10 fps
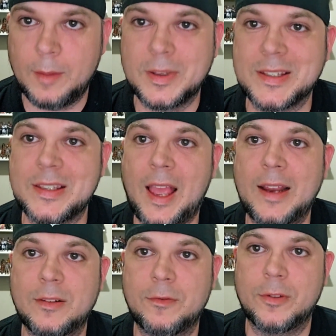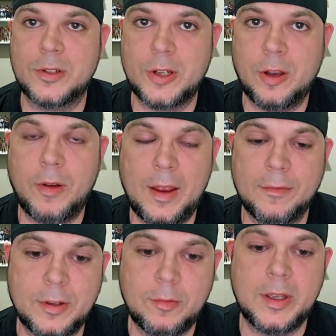I'm excited for the show
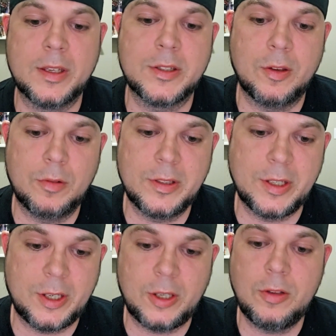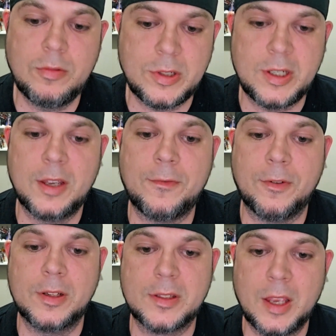every week. So it's a huge
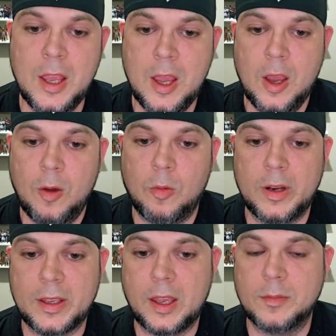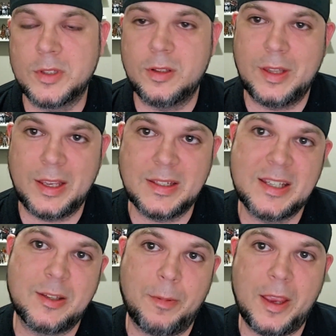difference when it comes to the
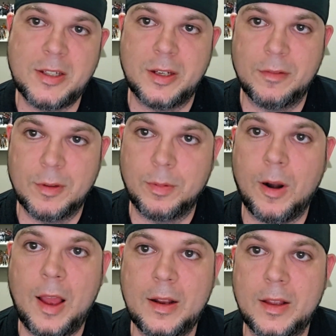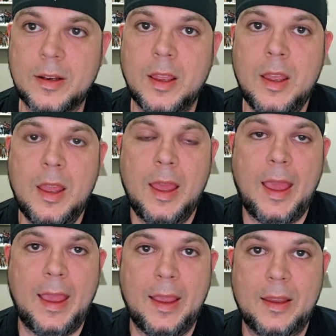anticipation of the product
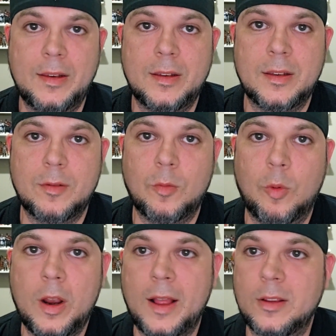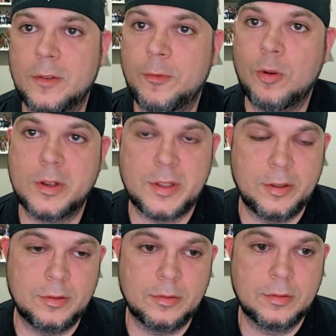and what I look forward
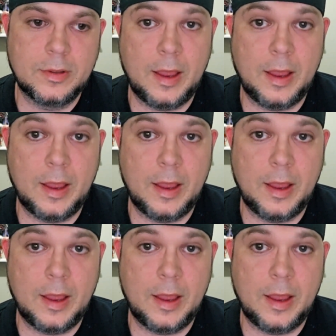to.